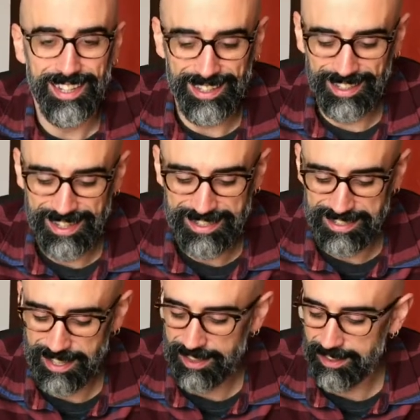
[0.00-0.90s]
It
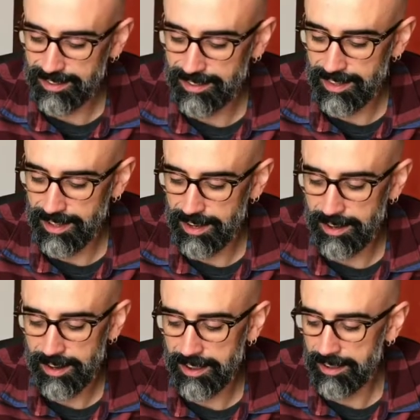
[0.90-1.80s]
said they
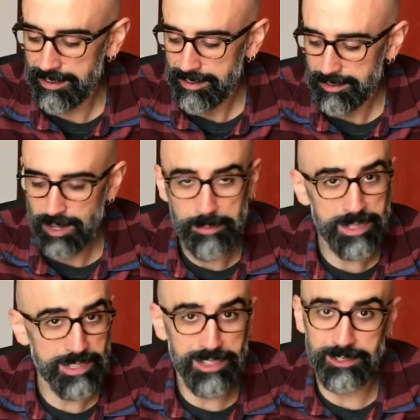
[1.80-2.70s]
are drum
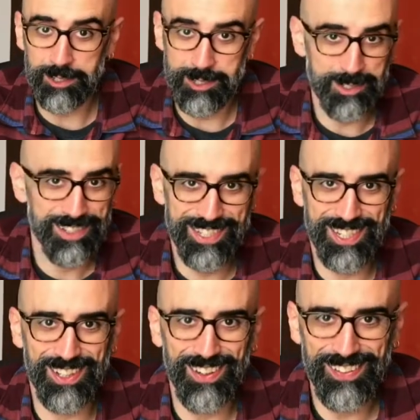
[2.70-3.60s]
head sitters.
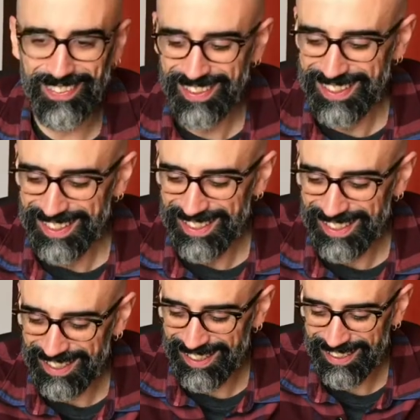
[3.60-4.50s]
So
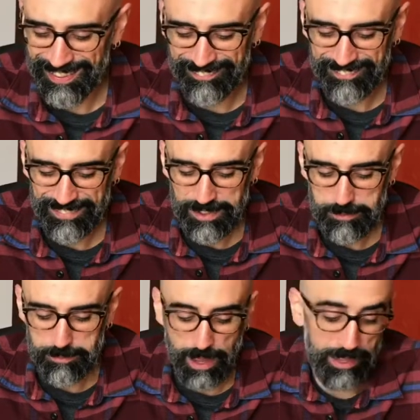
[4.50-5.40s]
at
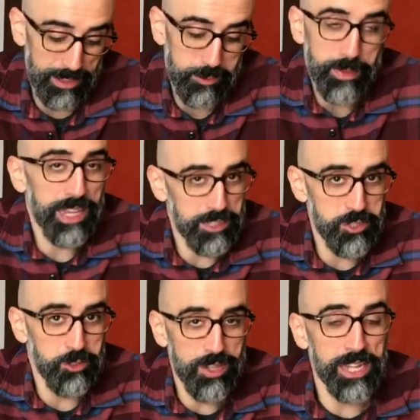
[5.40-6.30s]
least pay
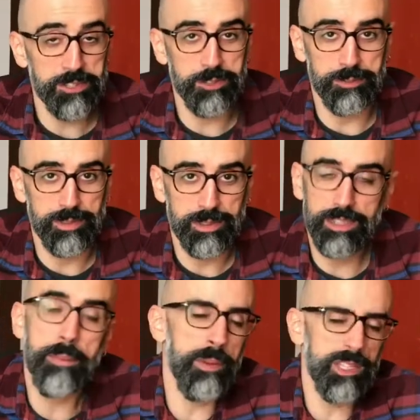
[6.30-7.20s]
attention to that too.
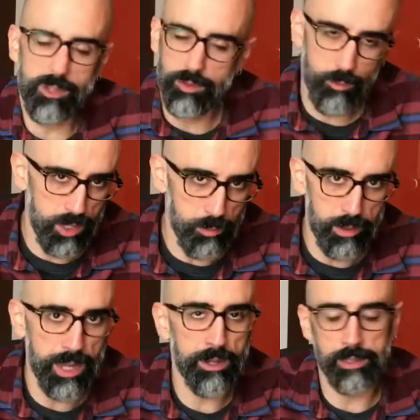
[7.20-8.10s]
Depends on the way you
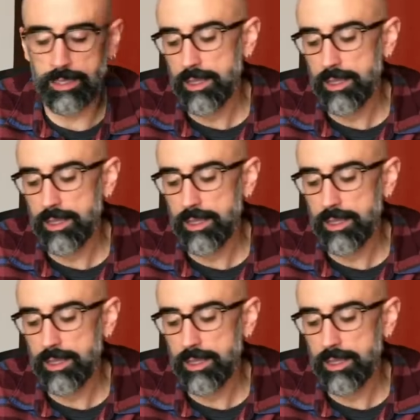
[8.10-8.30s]
play.